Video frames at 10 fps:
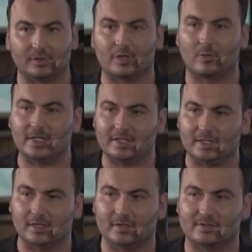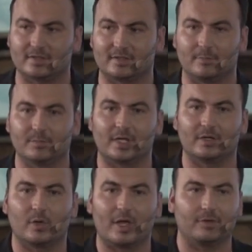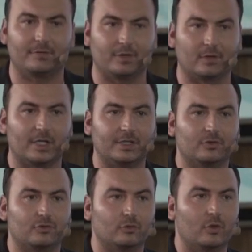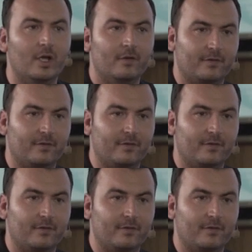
with the rating systems and everything related to